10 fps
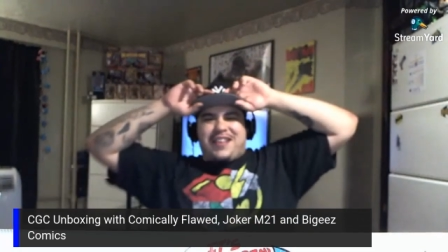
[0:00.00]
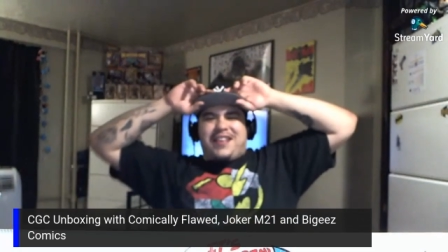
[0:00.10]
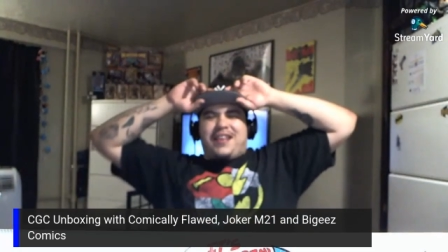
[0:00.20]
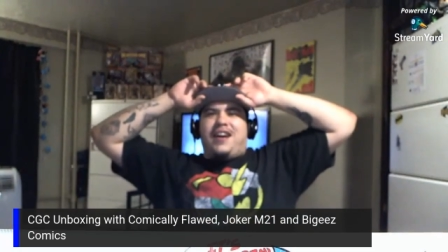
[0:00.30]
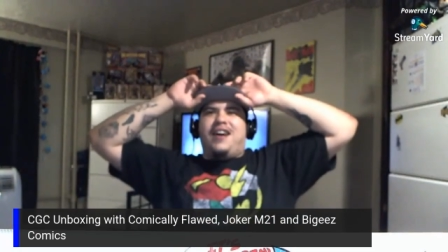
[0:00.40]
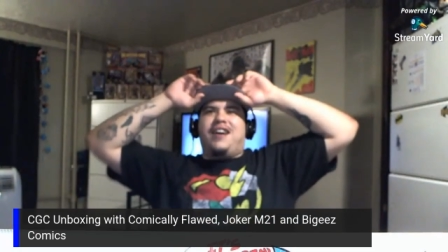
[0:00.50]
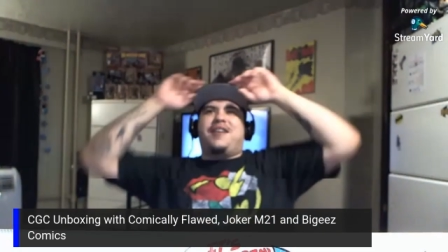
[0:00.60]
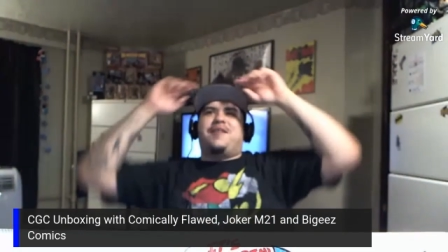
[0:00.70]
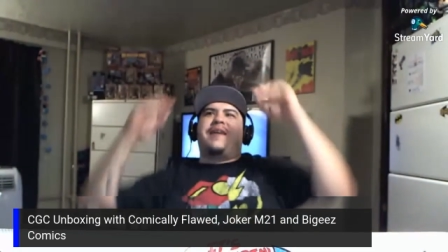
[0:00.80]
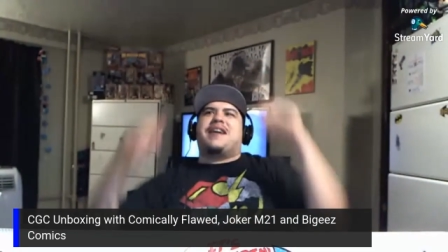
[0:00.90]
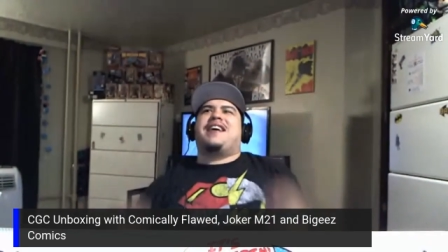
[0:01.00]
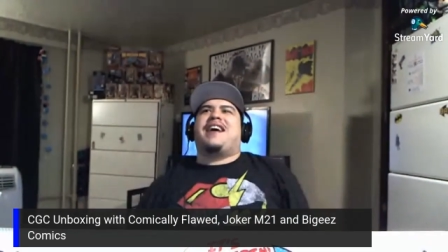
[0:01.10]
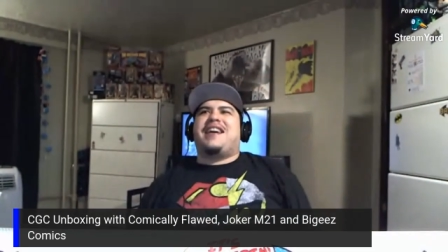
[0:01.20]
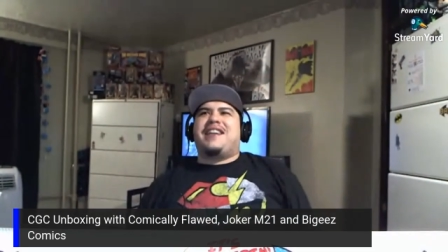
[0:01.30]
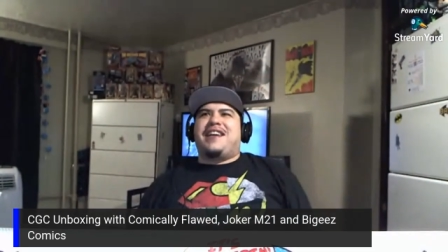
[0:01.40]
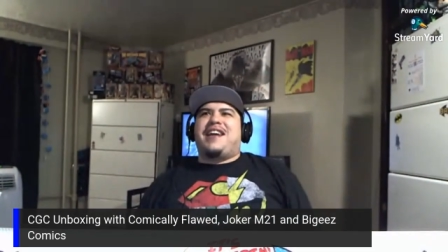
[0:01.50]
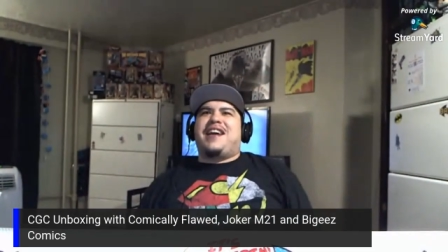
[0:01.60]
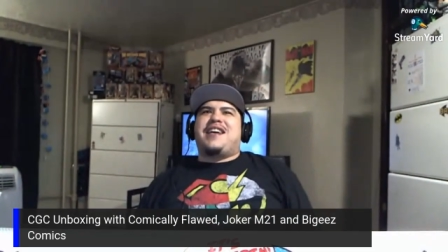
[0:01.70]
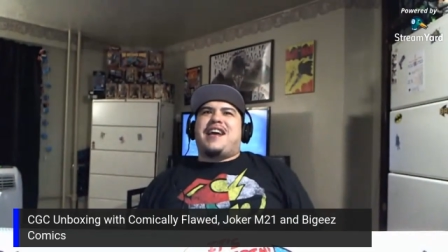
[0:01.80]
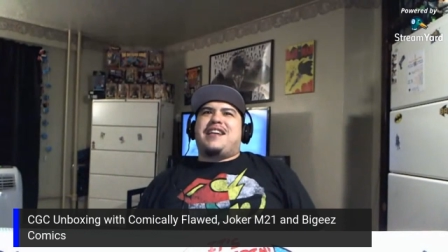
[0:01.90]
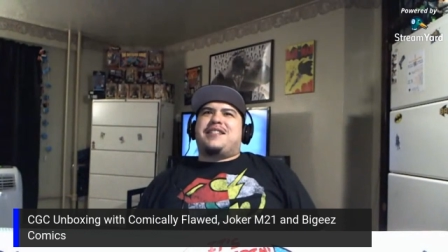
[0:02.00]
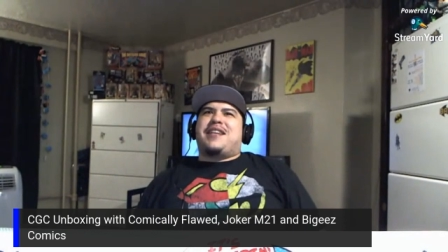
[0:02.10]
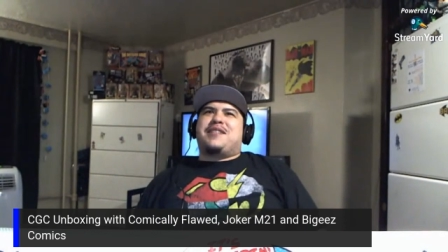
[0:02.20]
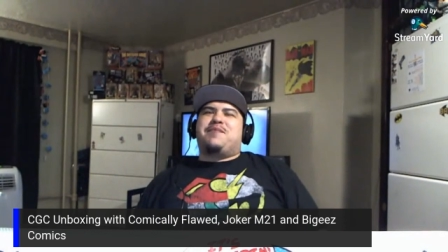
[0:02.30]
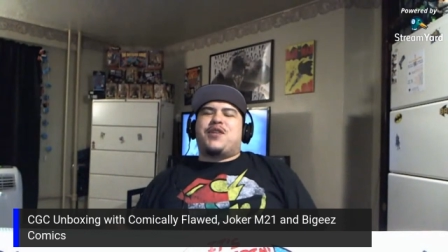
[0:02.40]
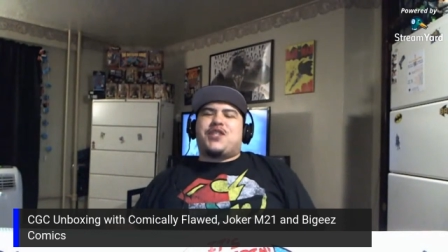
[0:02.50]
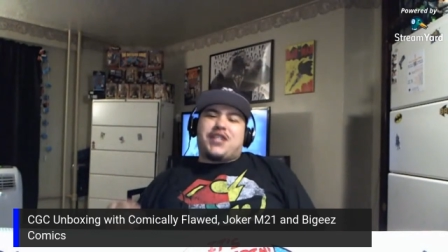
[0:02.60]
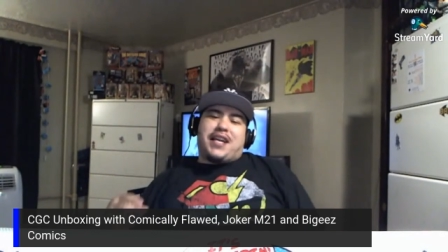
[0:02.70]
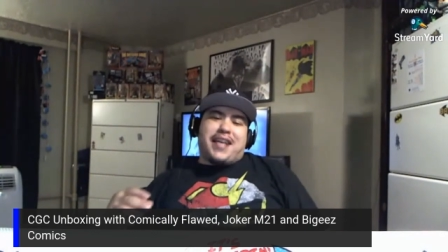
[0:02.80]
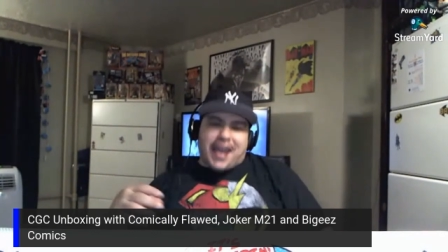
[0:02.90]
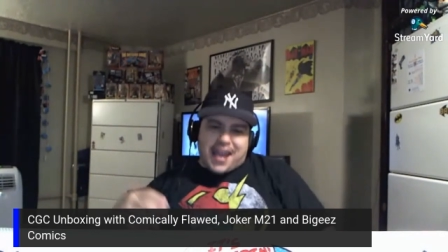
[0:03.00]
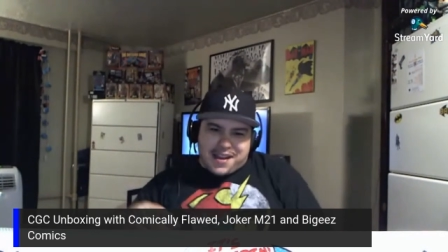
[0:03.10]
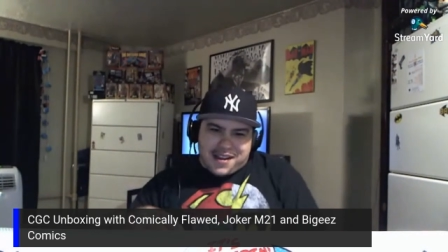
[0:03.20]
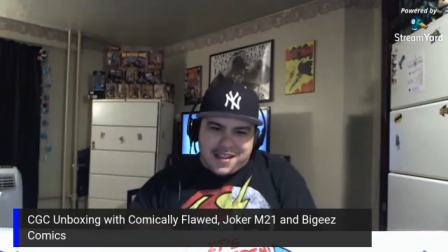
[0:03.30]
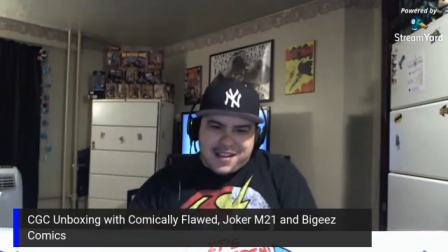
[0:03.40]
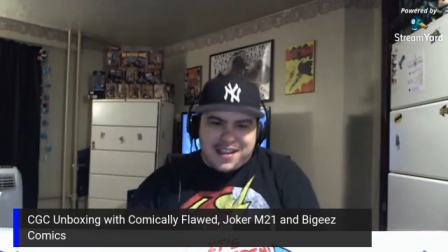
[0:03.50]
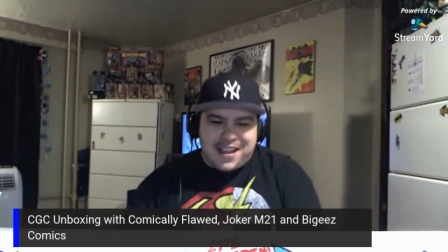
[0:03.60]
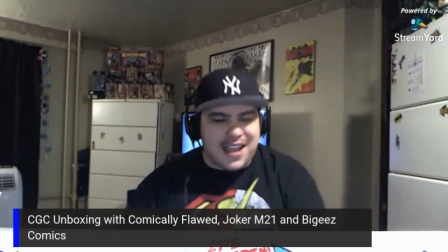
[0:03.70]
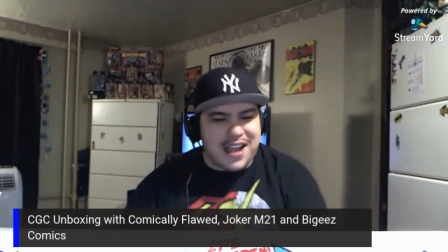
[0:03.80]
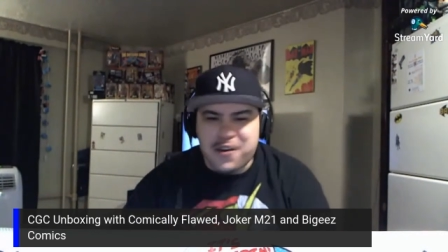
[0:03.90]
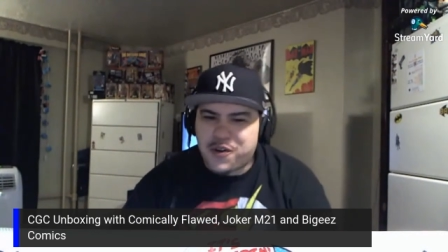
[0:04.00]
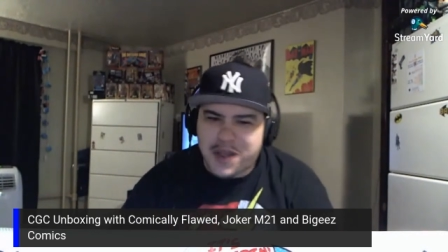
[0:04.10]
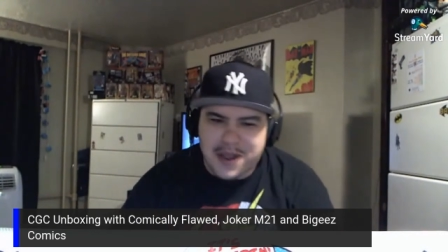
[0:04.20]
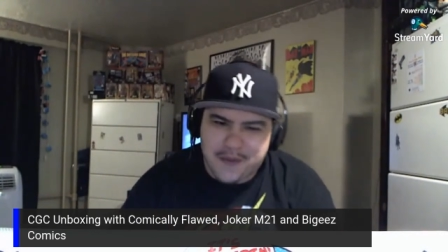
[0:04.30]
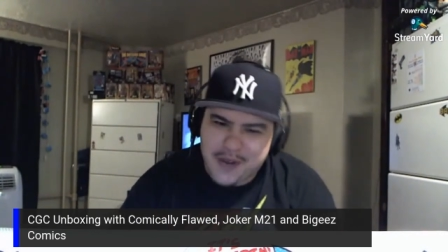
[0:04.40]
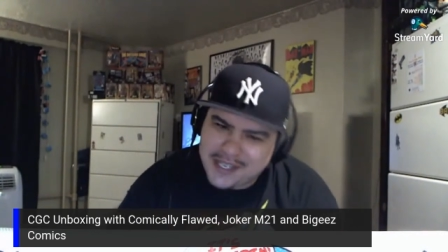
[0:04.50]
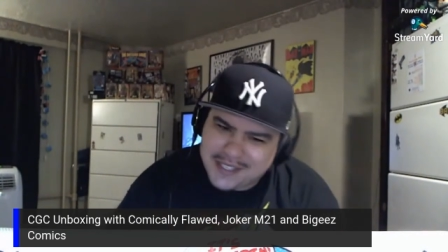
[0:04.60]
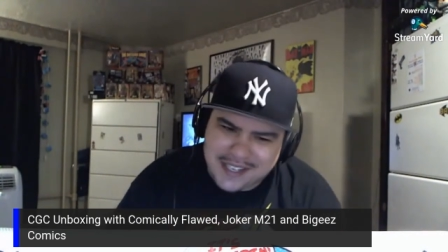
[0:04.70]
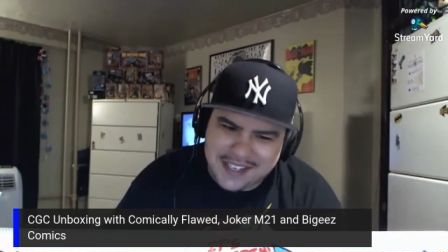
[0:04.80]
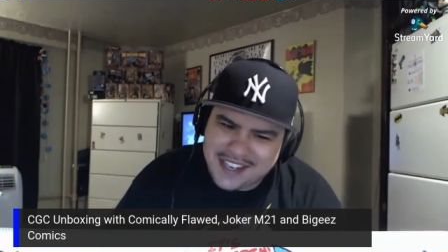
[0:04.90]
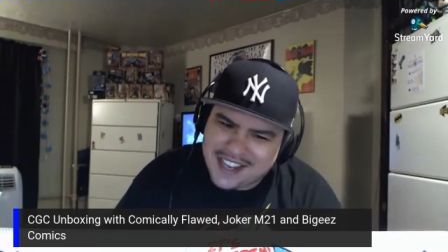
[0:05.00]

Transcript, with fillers: oh my god, as as much as I can. I, I know I uh, realistically